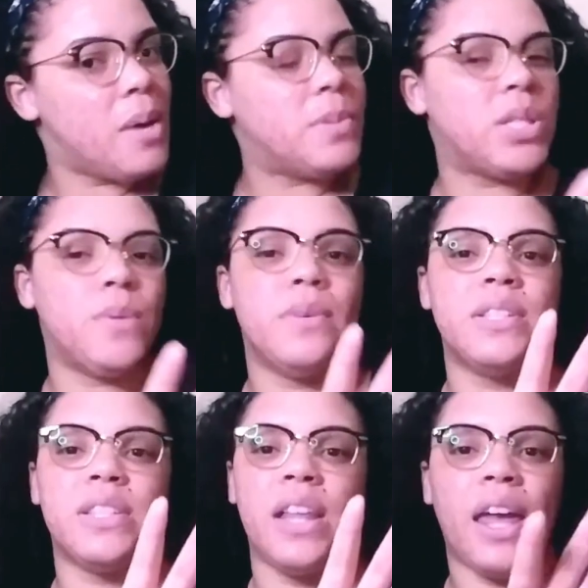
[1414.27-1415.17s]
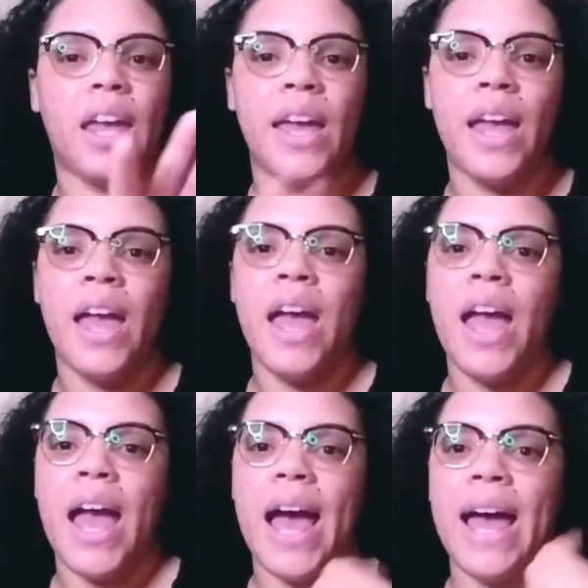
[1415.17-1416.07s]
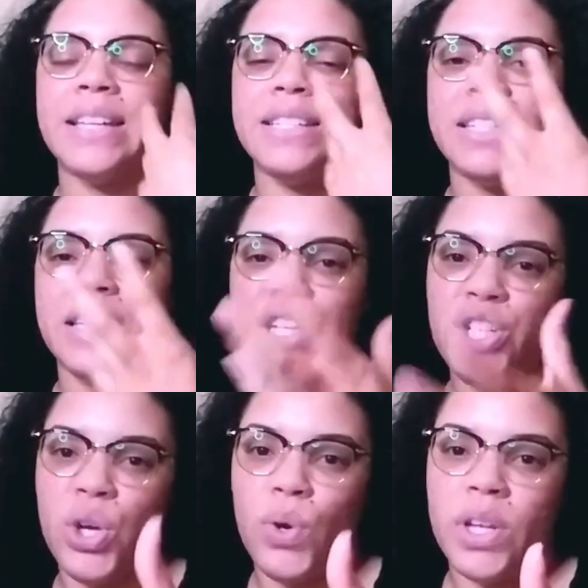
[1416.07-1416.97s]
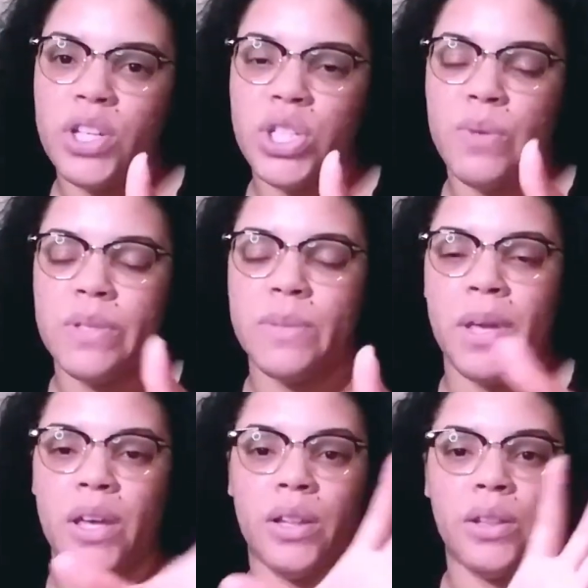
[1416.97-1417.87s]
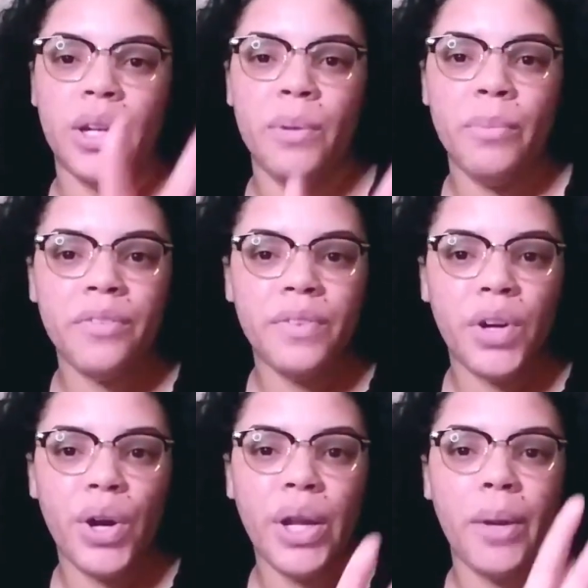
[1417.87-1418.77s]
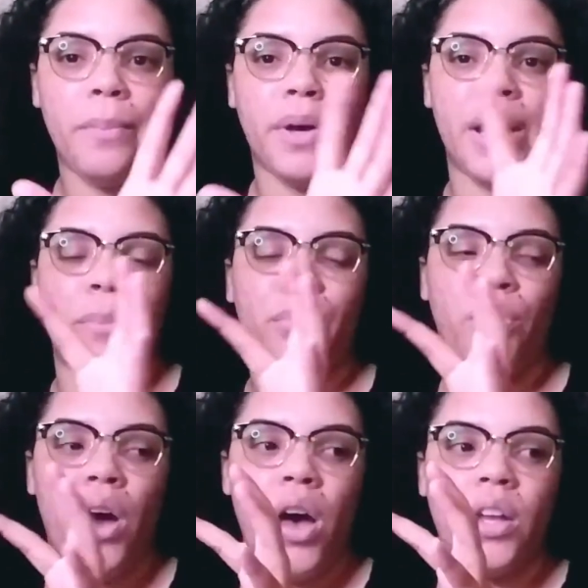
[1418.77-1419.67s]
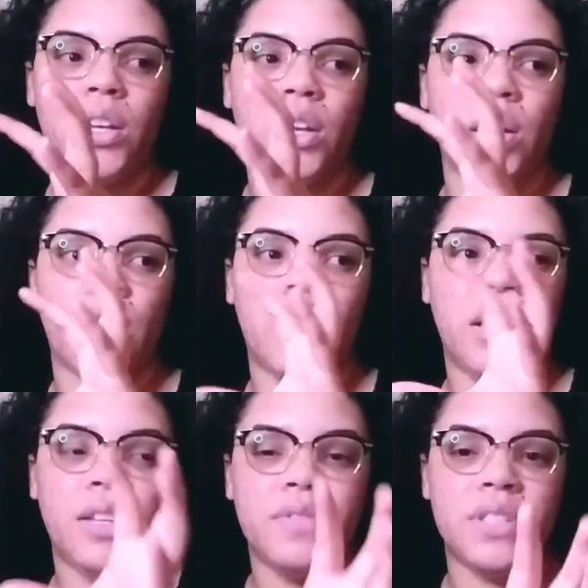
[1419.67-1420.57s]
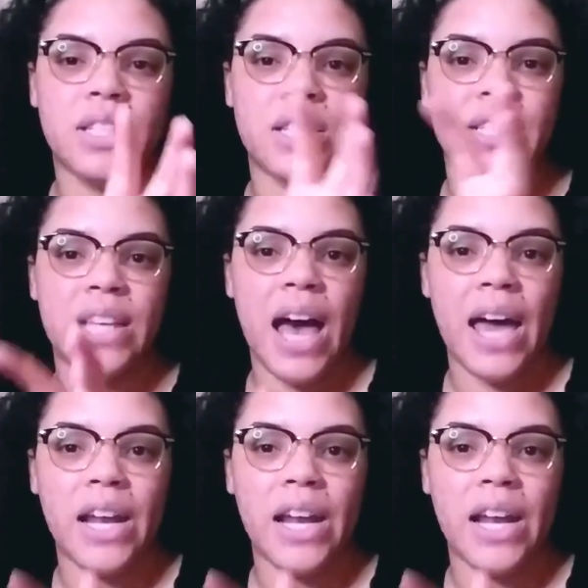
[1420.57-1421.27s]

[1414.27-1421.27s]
She was like, I did notice she was being a little bit flirty, but I brought Cliff to the side.